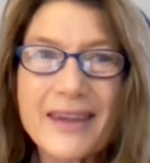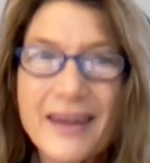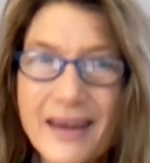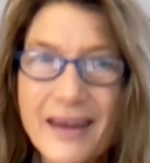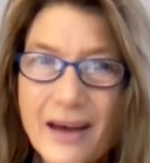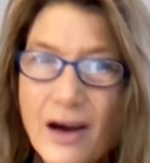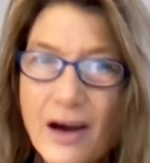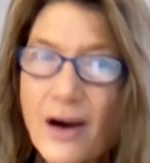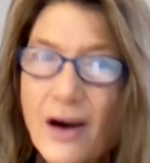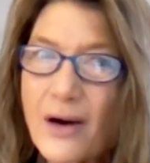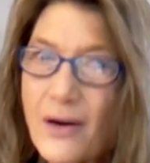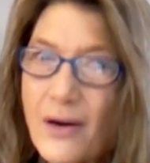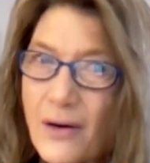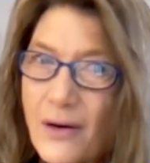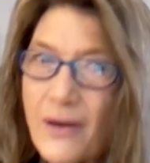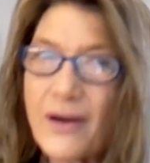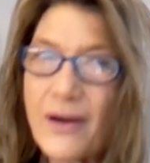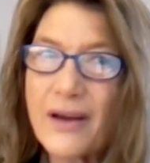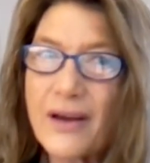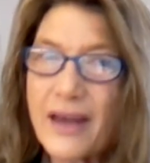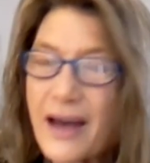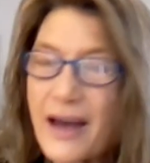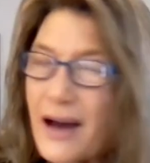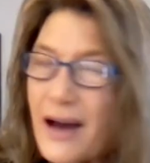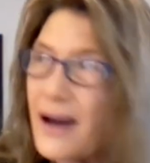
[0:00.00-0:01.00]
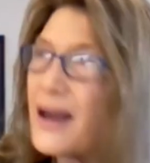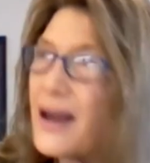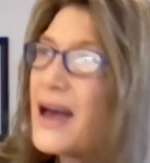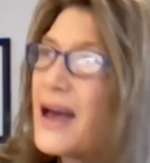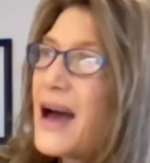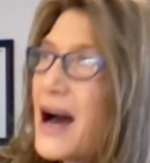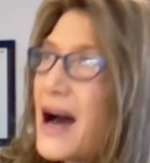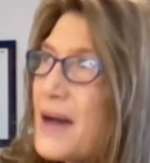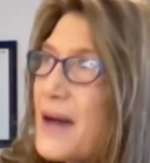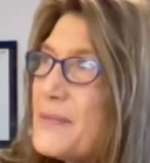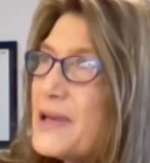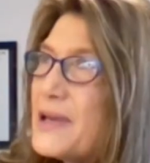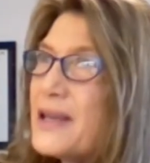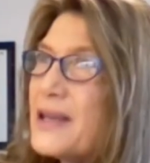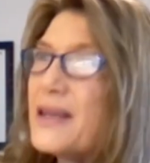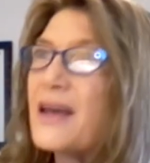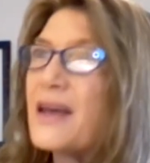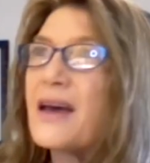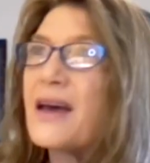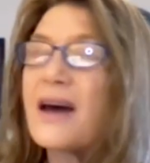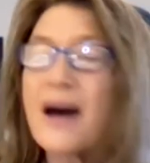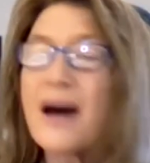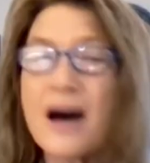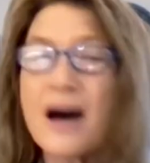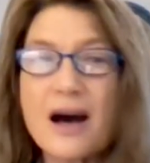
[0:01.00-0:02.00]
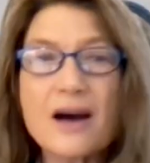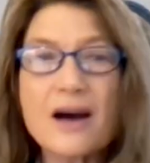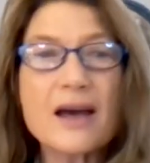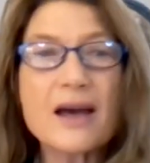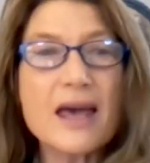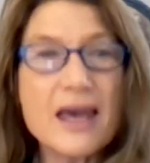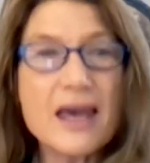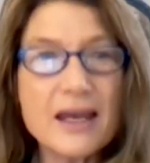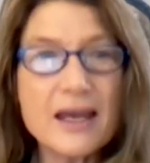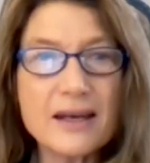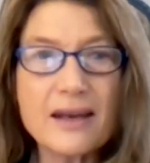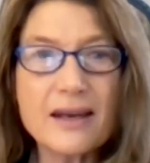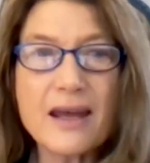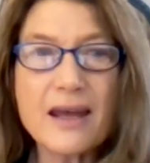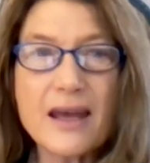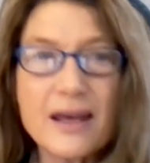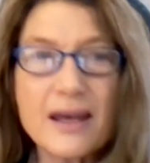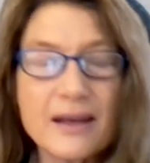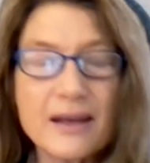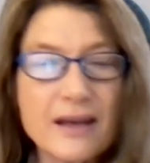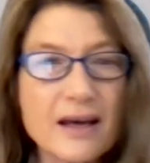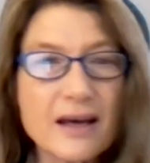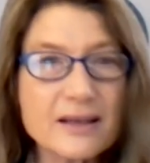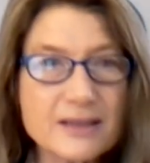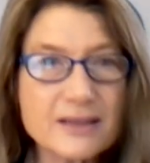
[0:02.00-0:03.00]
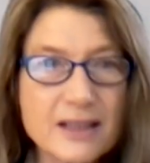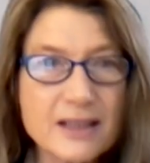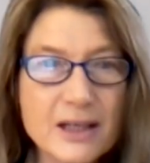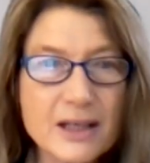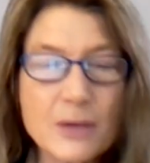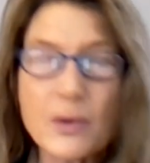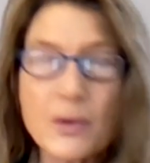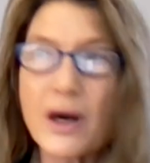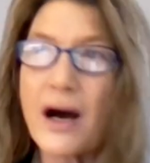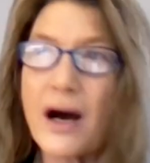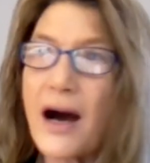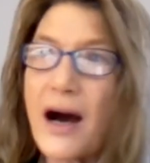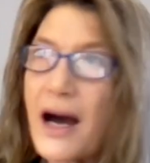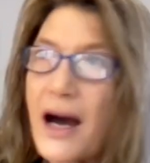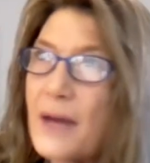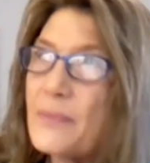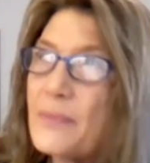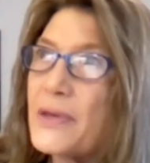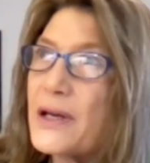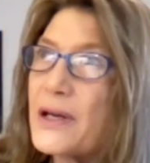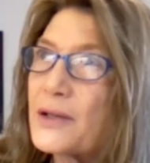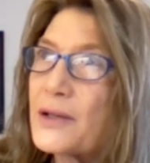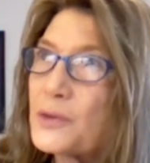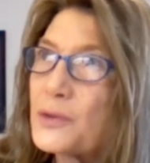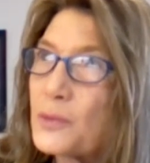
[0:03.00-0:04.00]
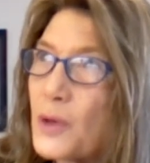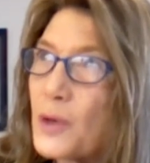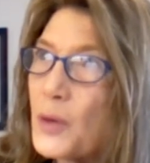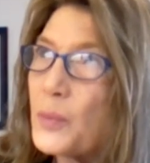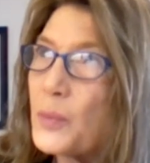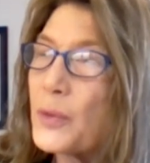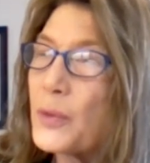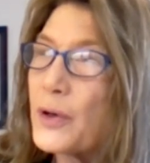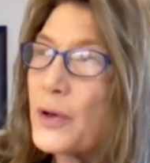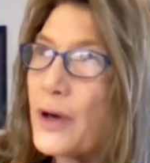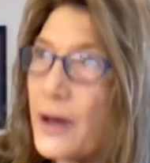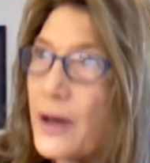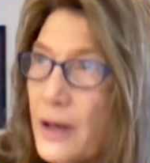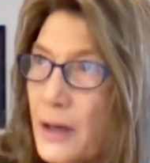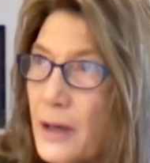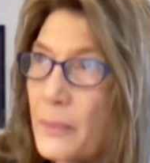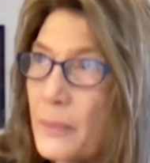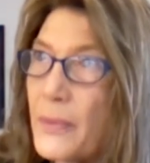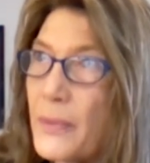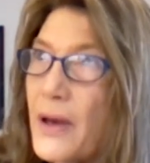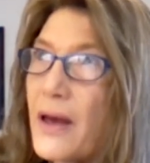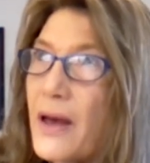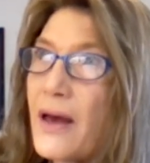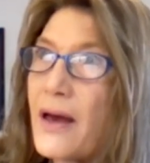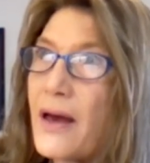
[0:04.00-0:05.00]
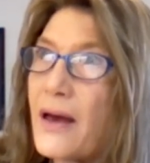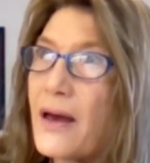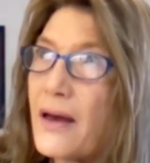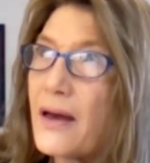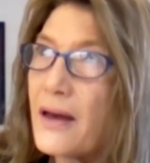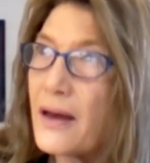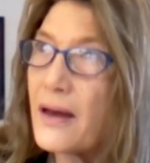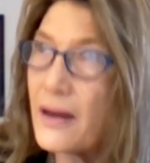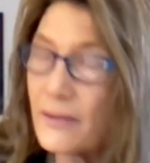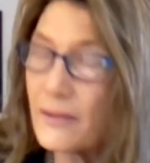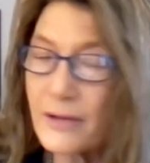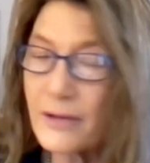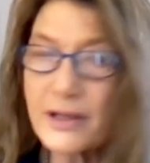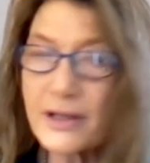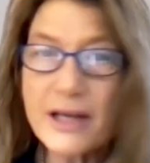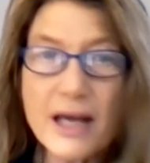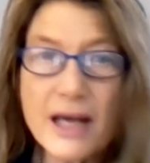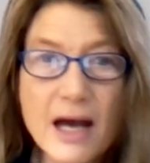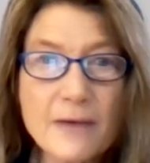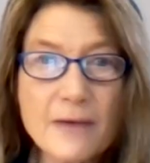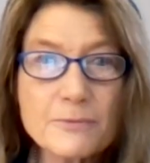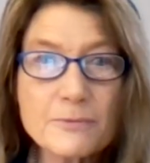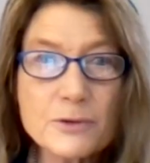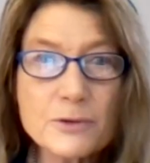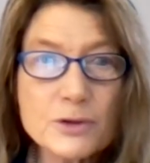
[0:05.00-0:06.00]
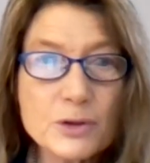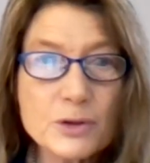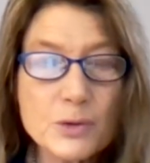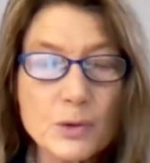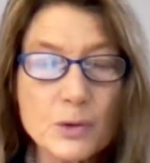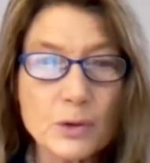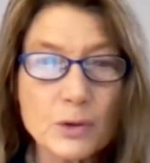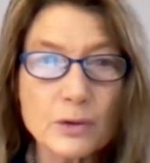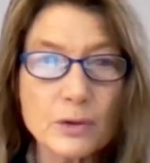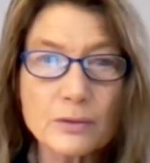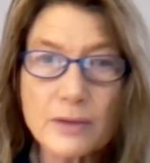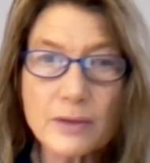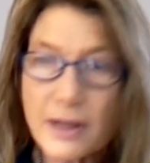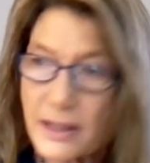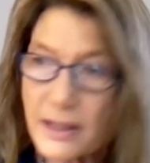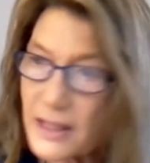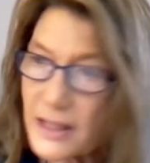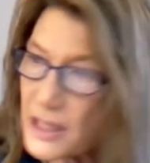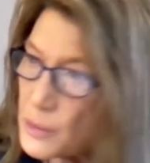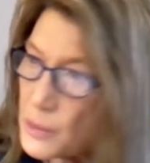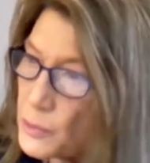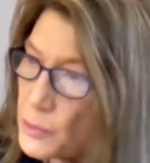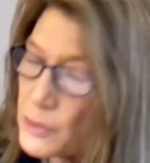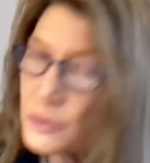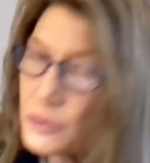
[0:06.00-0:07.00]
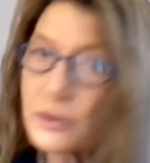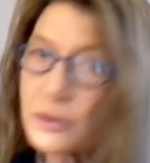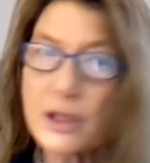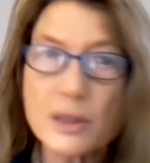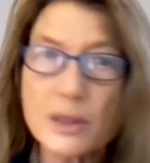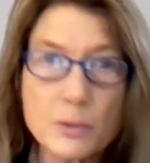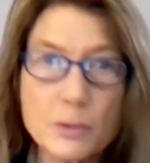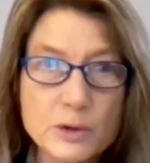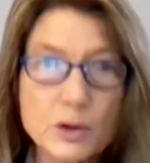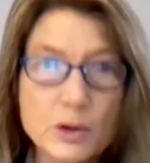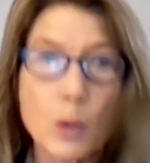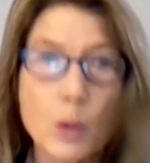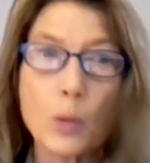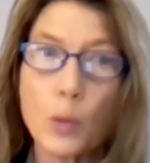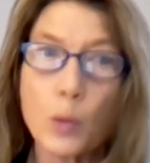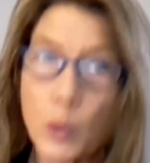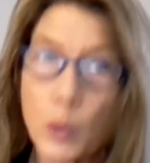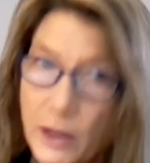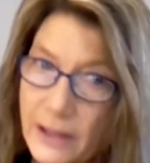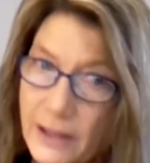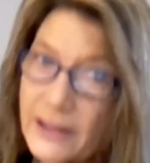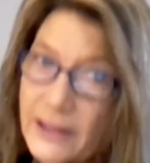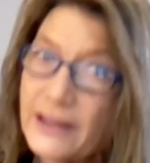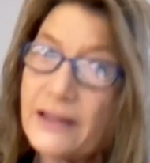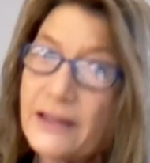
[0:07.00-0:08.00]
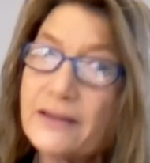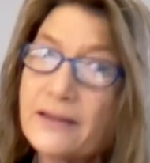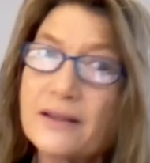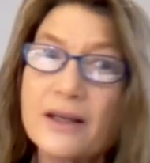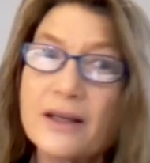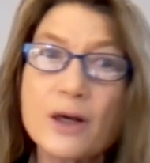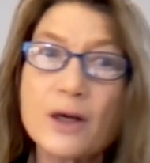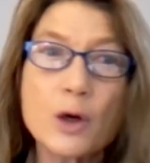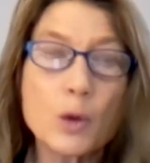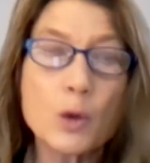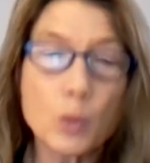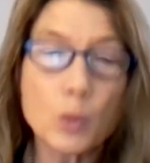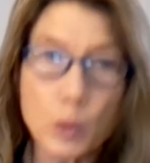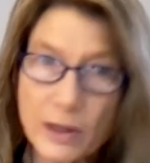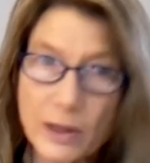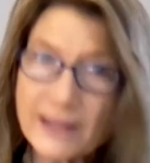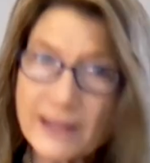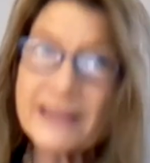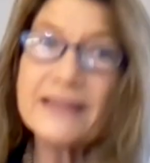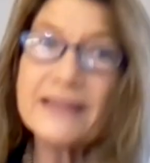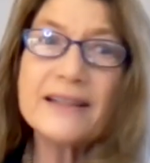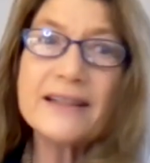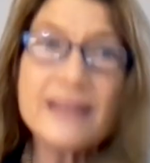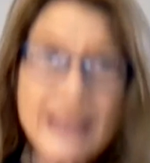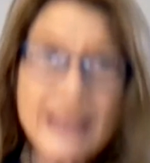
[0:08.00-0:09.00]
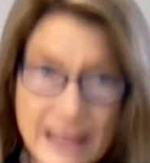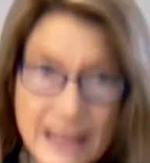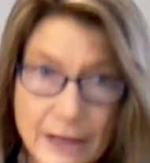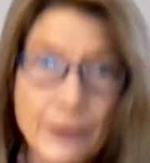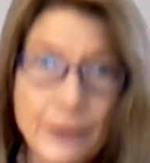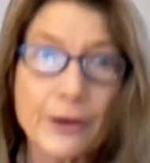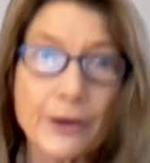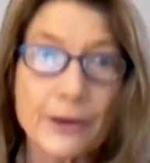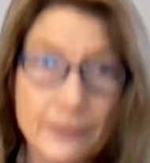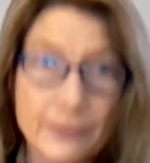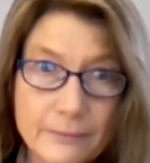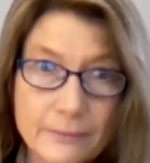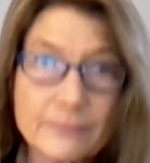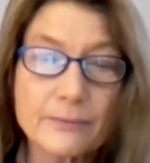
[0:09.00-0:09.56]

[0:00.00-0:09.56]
oh yeah, I mean, and I tell you what, I picked Roper up every day after school, and he was a willing and eager.